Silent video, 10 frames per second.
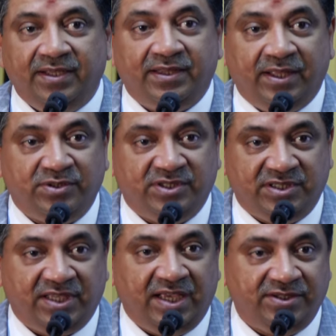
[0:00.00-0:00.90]
That was the
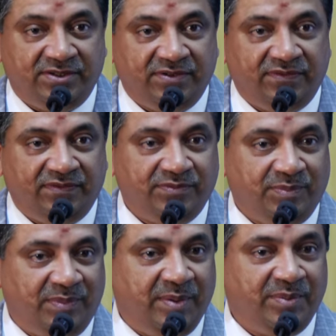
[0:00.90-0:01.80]
size of
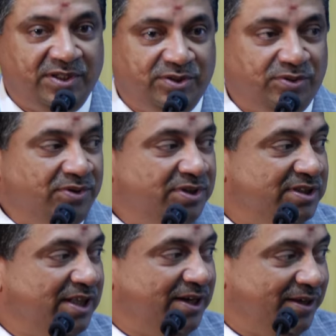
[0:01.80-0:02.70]
memory storage
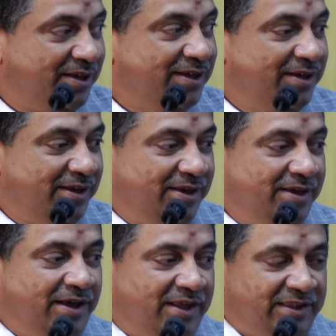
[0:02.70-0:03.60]
then.
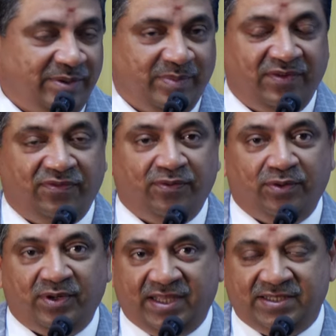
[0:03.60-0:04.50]
I think my
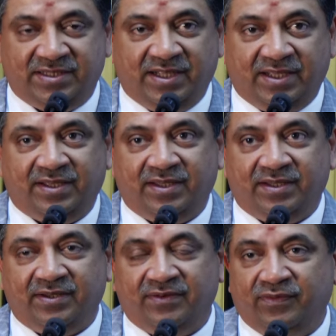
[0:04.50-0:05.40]
phone has like
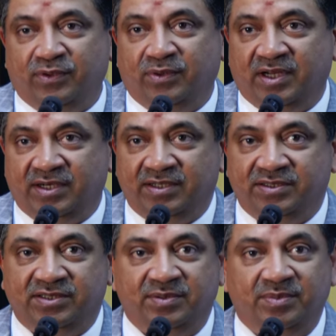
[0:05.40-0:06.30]
a few hundred
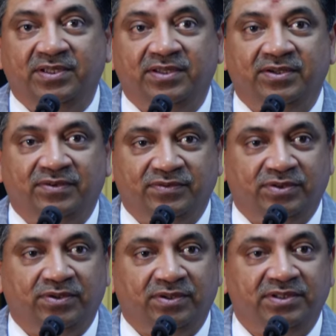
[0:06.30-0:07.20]
GB of
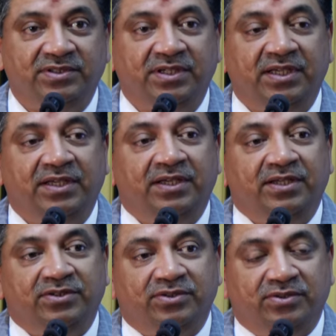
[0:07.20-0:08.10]
storage.
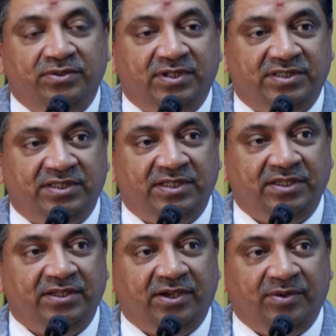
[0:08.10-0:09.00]
So you can
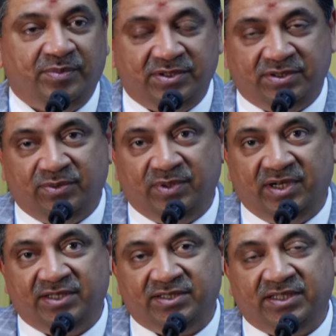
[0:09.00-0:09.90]
see how much the world
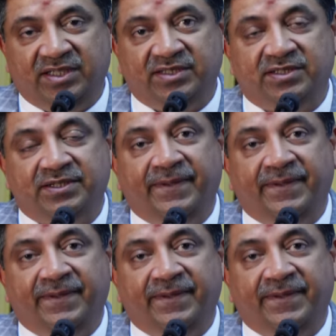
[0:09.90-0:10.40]
has changed.